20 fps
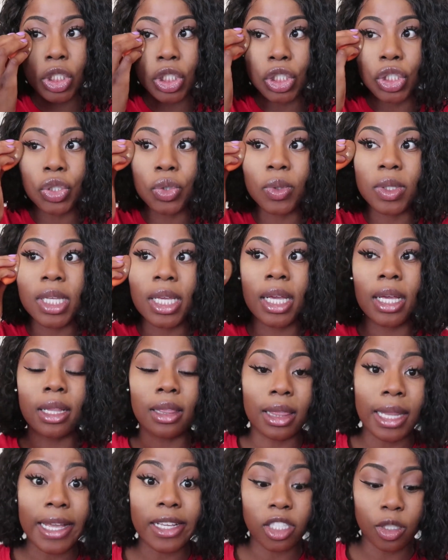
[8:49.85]
to
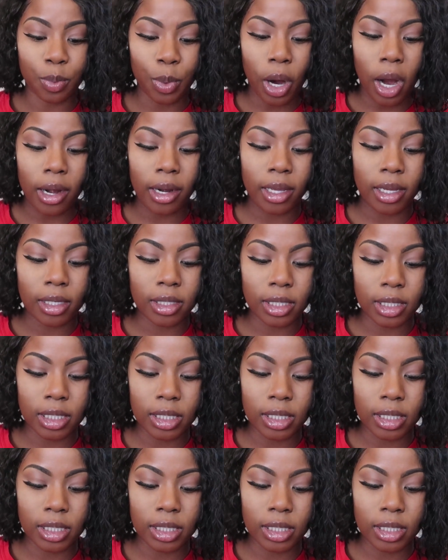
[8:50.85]
using less products,